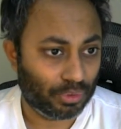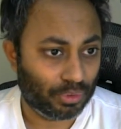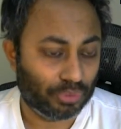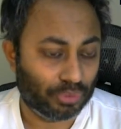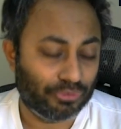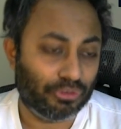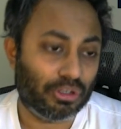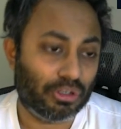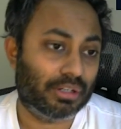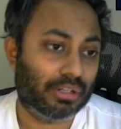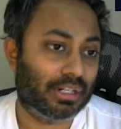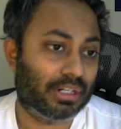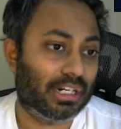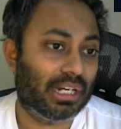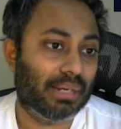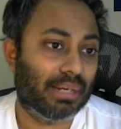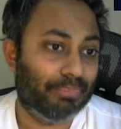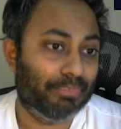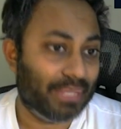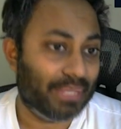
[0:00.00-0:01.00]
look for
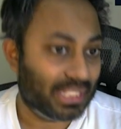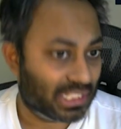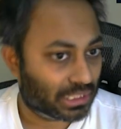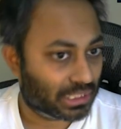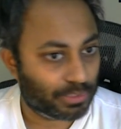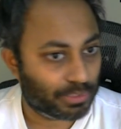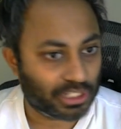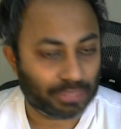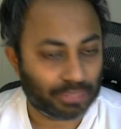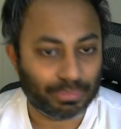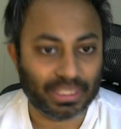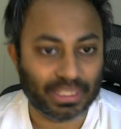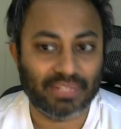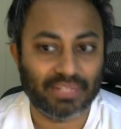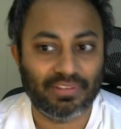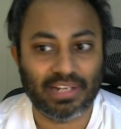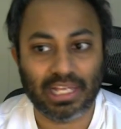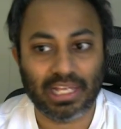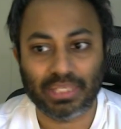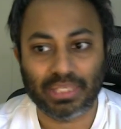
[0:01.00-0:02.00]
b6 bishop
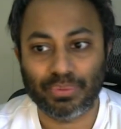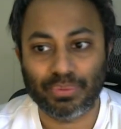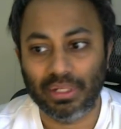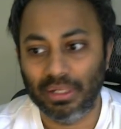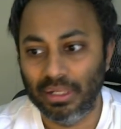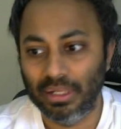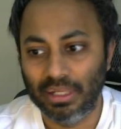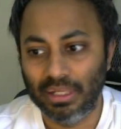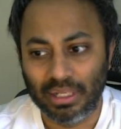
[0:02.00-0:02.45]
b7 as well.